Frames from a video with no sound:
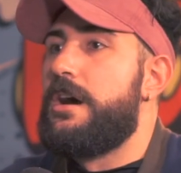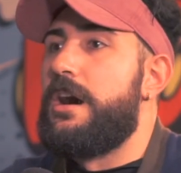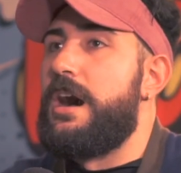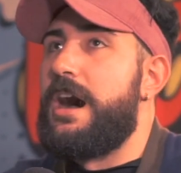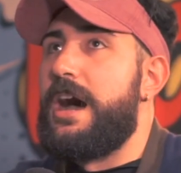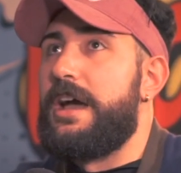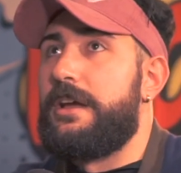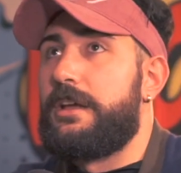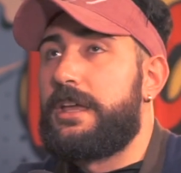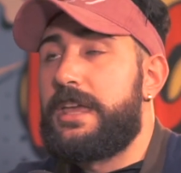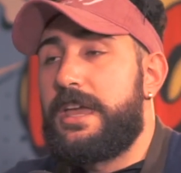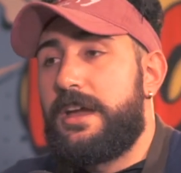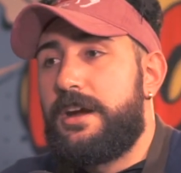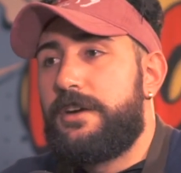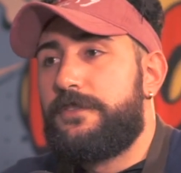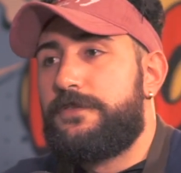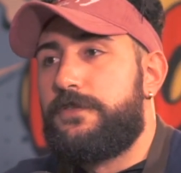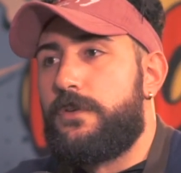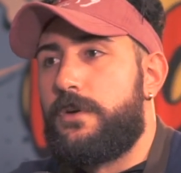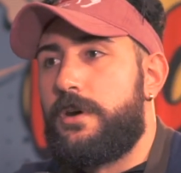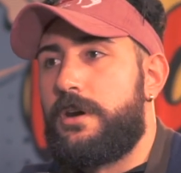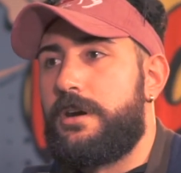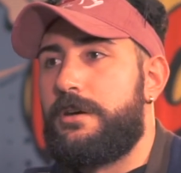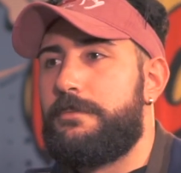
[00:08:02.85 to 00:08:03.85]
I cared
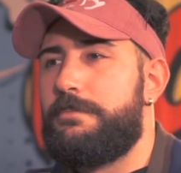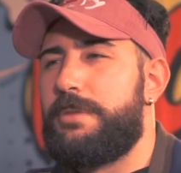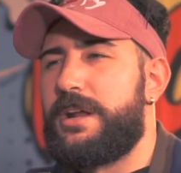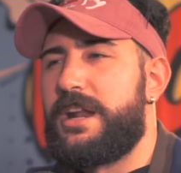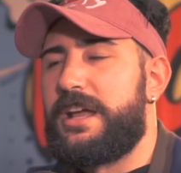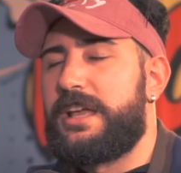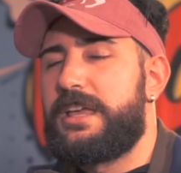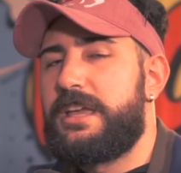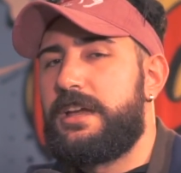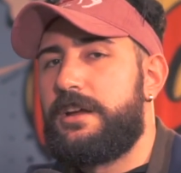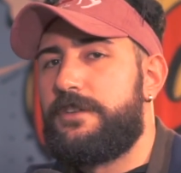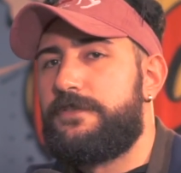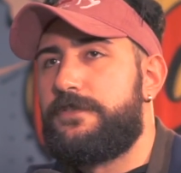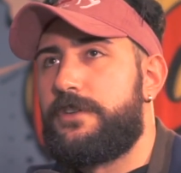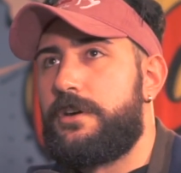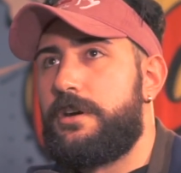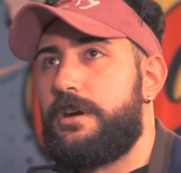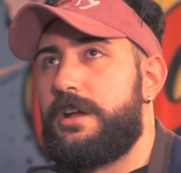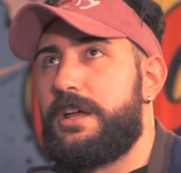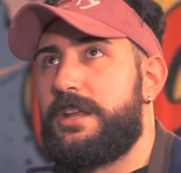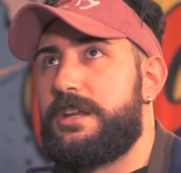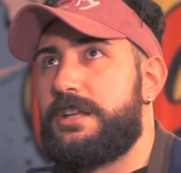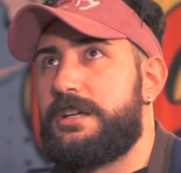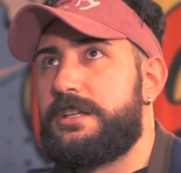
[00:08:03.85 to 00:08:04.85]
for her, but I cared for her
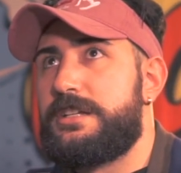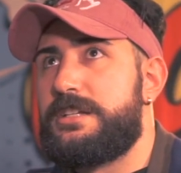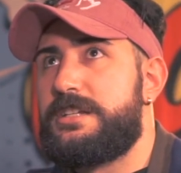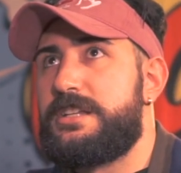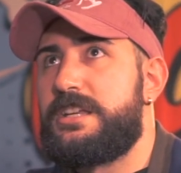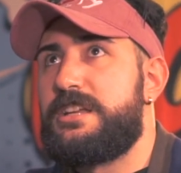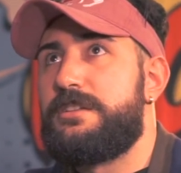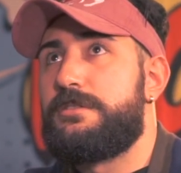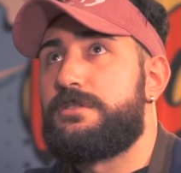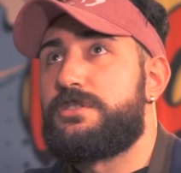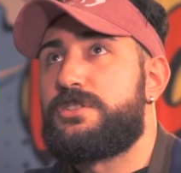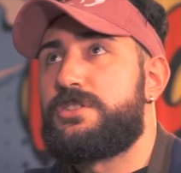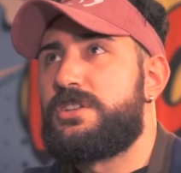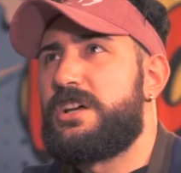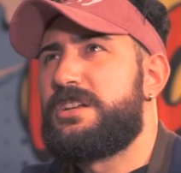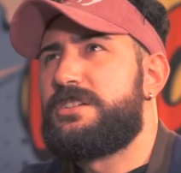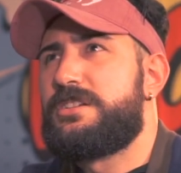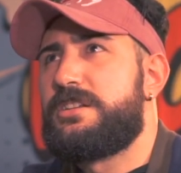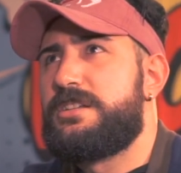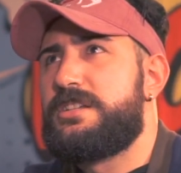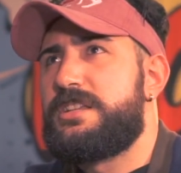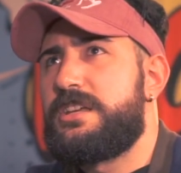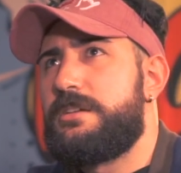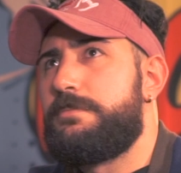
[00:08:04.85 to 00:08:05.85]
in such
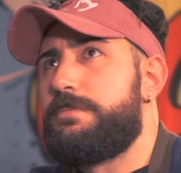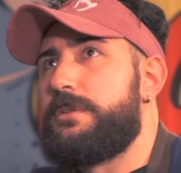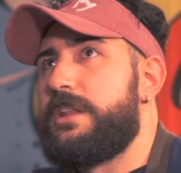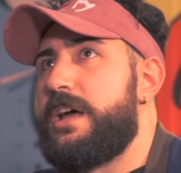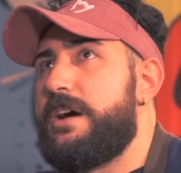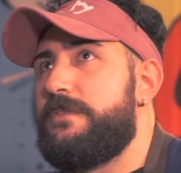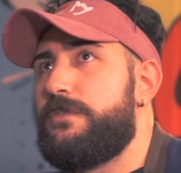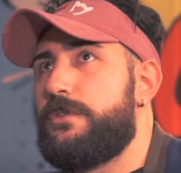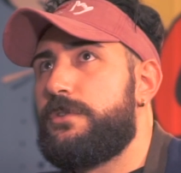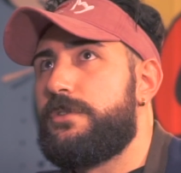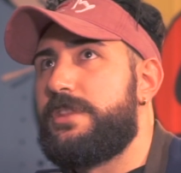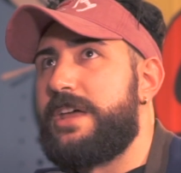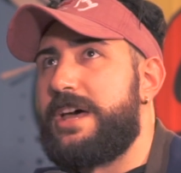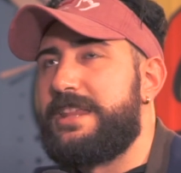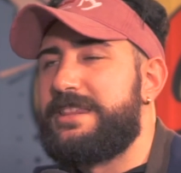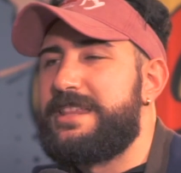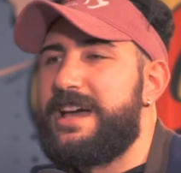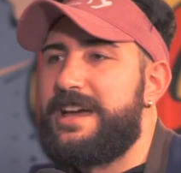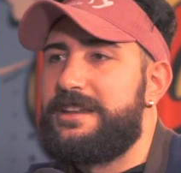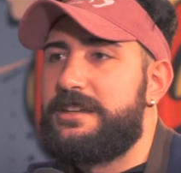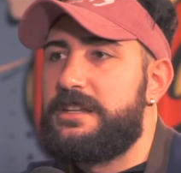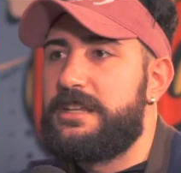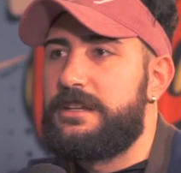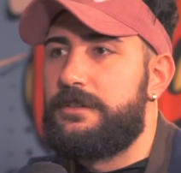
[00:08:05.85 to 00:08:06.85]
a deep level that
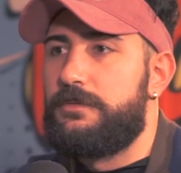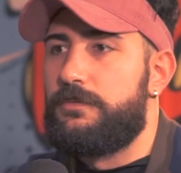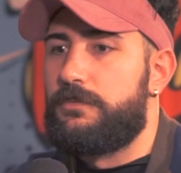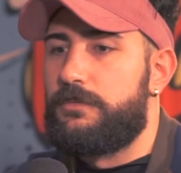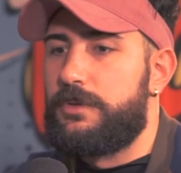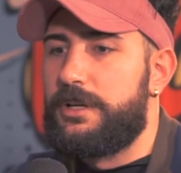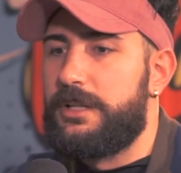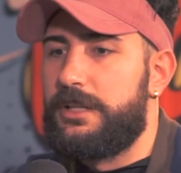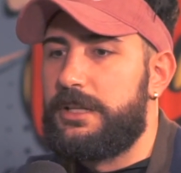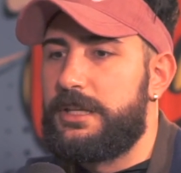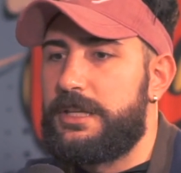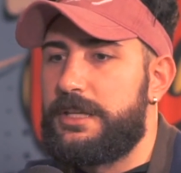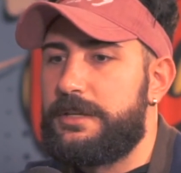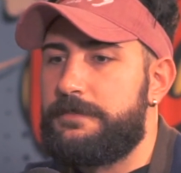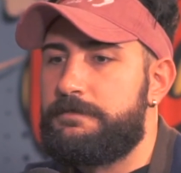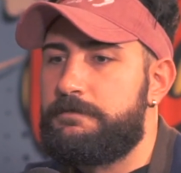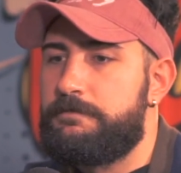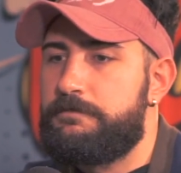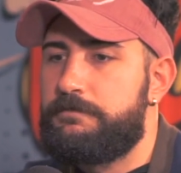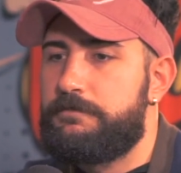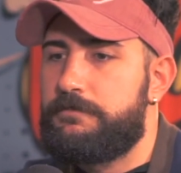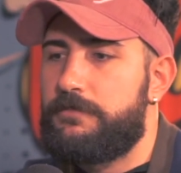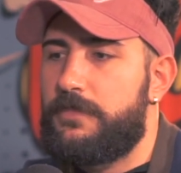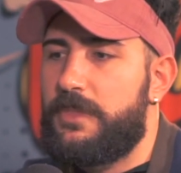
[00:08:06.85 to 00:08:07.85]
didn't really,
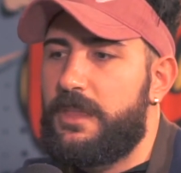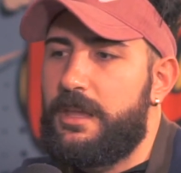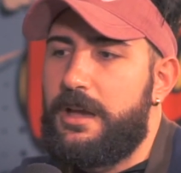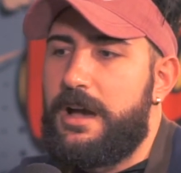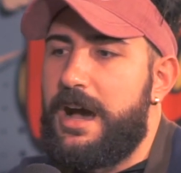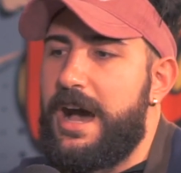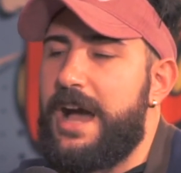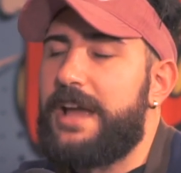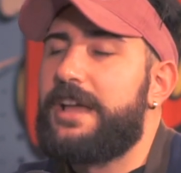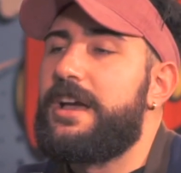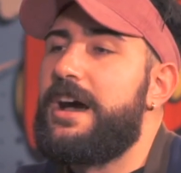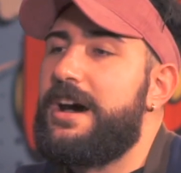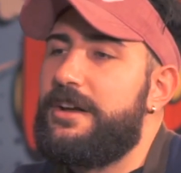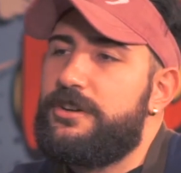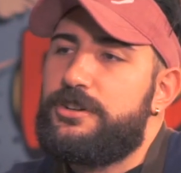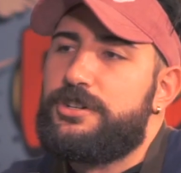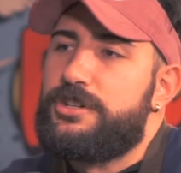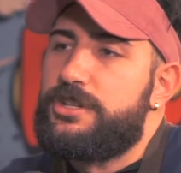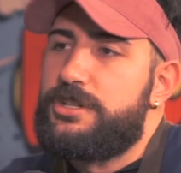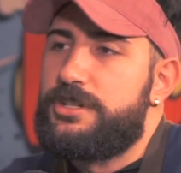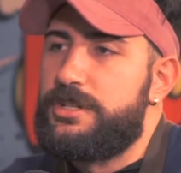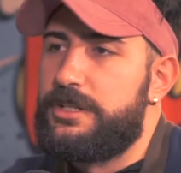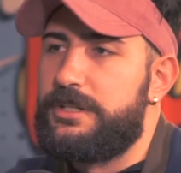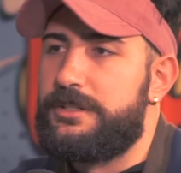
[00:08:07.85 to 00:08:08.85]
I
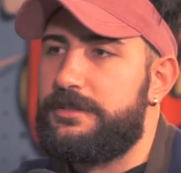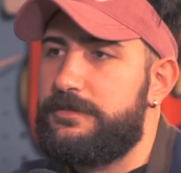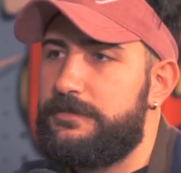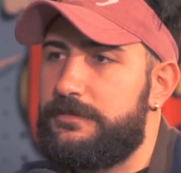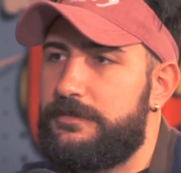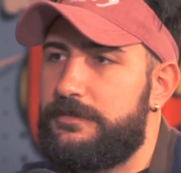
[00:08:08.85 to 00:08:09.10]
understood.